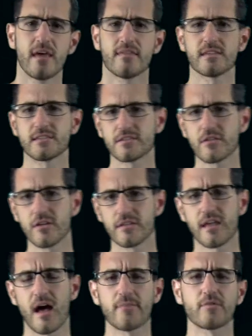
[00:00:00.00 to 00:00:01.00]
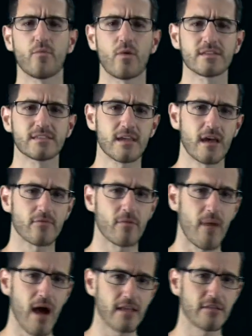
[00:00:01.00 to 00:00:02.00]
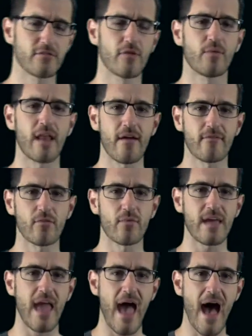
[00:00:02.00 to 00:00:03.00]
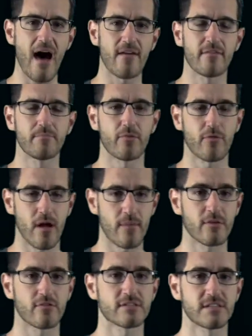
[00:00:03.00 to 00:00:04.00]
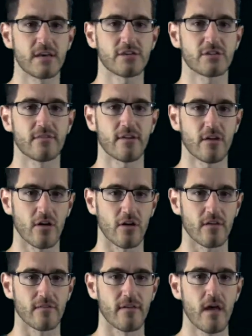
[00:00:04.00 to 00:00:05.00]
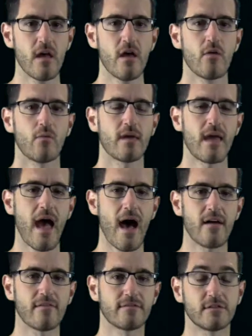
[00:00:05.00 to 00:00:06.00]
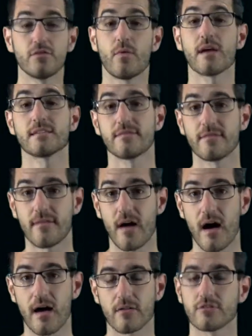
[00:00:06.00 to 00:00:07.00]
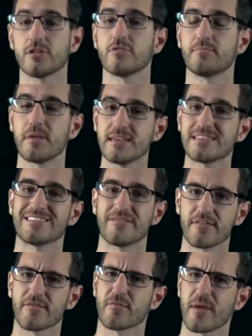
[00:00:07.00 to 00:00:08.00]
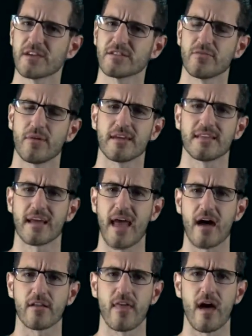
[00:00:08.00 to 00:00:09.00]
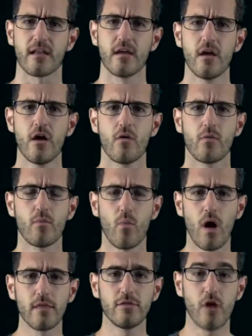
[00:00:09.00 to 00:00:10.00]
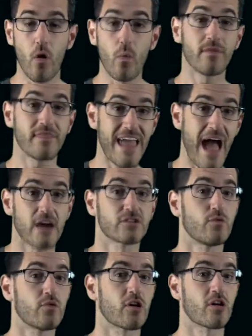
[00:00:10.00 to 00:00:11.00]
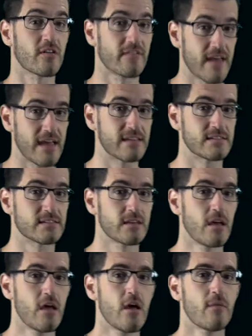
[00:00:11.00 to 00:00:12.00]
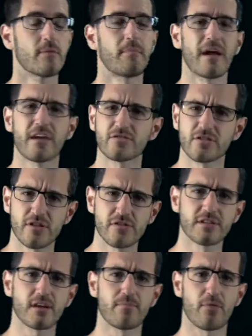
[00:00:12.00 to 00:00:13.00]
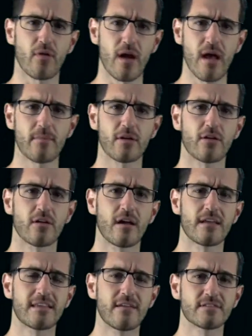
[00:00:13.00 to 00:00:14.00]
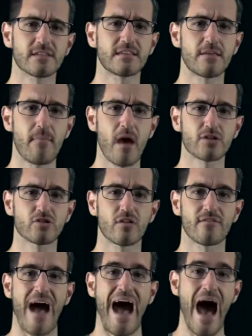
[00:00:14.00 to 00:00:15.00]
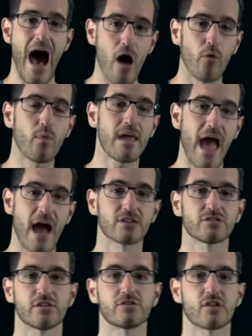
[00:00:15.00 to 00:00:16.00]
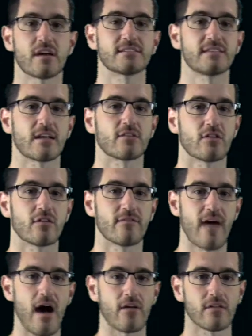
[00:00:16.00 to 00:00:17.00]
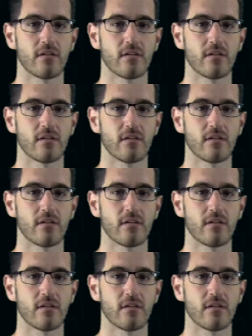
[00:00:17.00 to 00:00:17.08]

And this is a good time to once again remind you that whenever we have a parameterization of a curve, we have two ways of, or two pieces of information that we can get out of that. We, one, know what the actual curve is, but by introducing a parameter, it gives us a measure of how we actually trace that curve out.